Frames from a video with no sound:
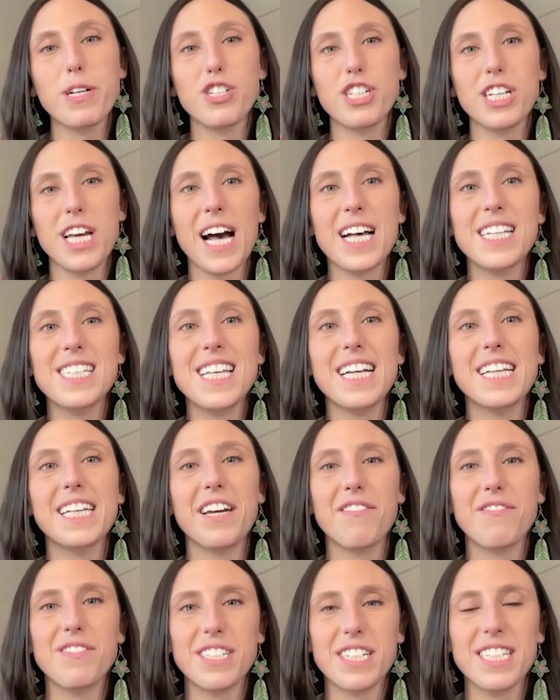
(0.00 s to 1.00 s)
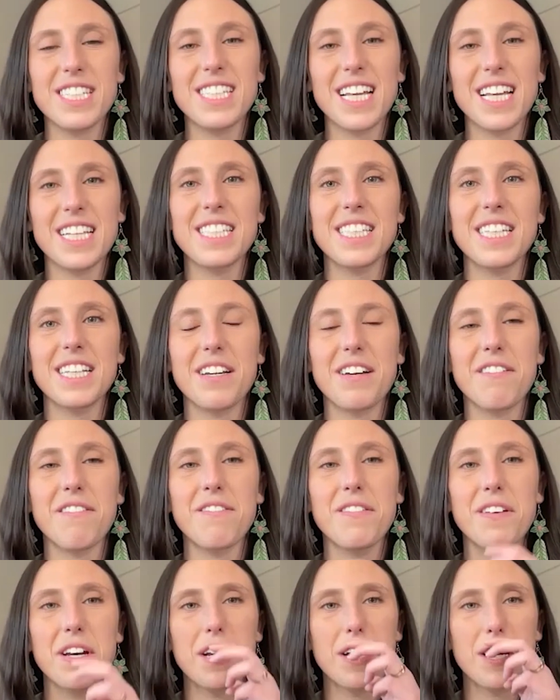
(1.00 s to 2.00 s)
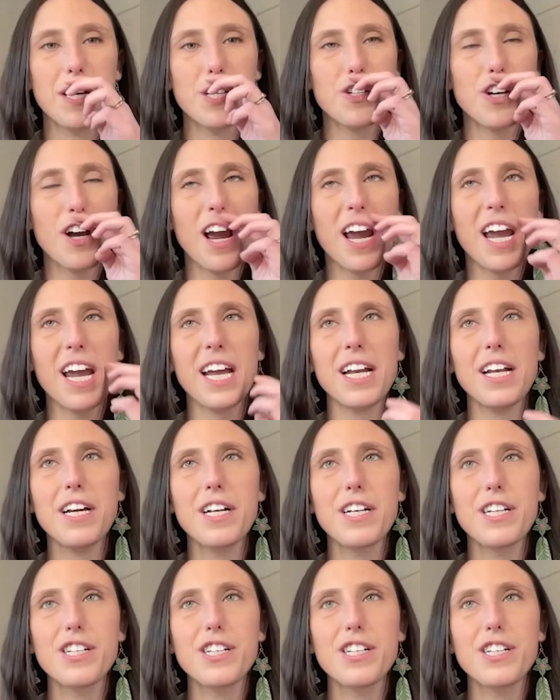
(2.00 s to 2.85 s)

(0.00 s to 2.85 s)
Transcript: She has that gifted sensitive trait.